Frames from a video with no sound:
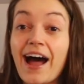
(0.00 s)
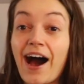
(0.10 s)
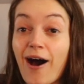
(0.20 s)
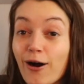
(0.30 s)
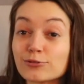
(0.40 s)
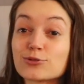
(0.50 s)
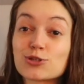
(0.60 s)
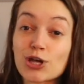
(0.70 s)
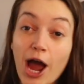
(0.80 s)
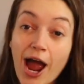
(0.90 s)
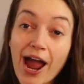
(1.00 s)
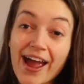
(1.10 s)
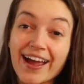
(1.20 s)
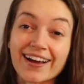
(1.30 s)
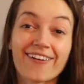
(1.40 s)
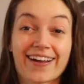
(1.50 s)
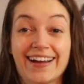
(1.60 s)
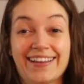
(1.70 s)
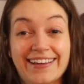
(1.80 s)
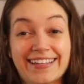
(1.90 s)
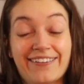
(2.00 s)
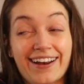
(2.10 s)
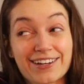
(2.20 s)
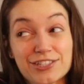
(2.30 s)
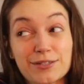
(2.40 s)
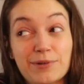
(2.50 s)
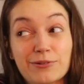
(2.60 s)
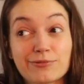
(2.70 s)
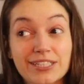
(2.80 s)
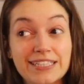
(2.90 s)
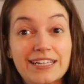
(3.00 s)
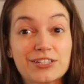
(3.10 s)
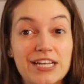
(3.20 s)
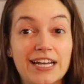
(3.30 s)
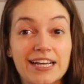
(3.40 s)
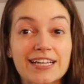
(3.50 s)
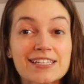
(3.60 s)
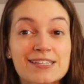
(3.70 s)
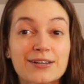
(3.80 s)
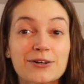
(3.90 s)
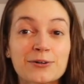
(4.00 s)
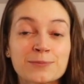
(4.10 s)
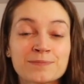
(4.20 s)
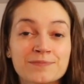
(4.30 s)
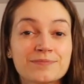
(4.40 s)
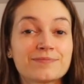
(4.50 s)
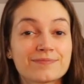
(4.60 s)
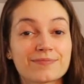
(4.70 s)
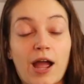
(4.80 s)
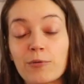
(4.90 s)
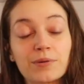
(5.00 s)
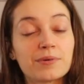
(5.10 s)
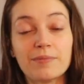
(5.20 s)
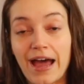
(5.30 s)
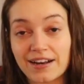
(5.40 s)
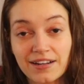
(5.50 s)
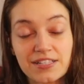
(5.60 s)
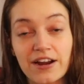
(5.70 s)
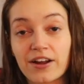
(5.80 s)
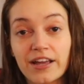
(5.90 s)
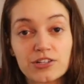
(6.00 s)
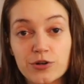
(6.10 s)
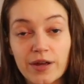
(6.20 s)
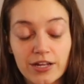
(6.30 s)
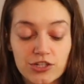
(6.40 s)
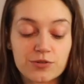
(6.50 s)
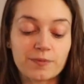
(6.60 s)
Oh, dang. Okay, like, that would actually be really entertaining, so I wouldn't be mad at a Tara H O H.